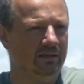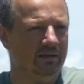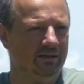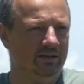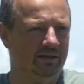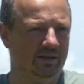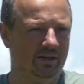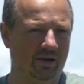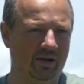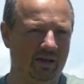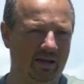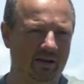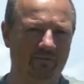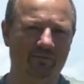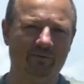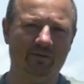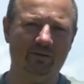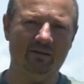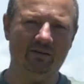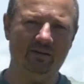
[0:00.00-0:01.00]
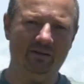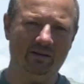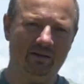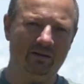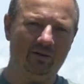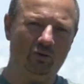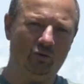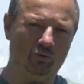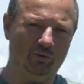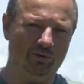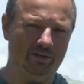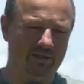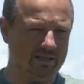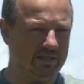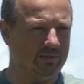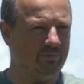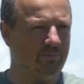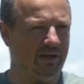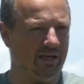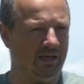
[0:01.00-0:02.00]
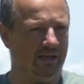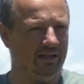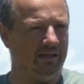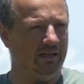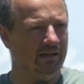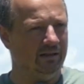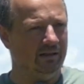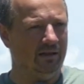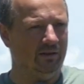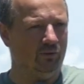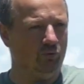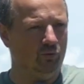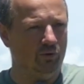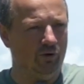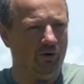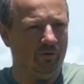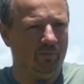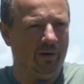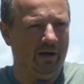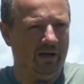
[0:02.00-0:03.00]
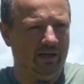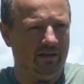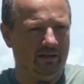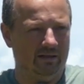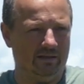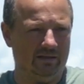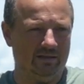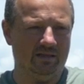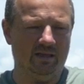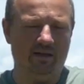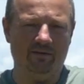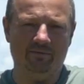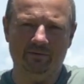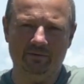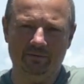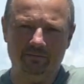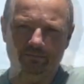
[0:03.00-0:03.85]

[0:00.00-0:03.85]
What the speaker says: the lift to the speed and to your weight and stuff.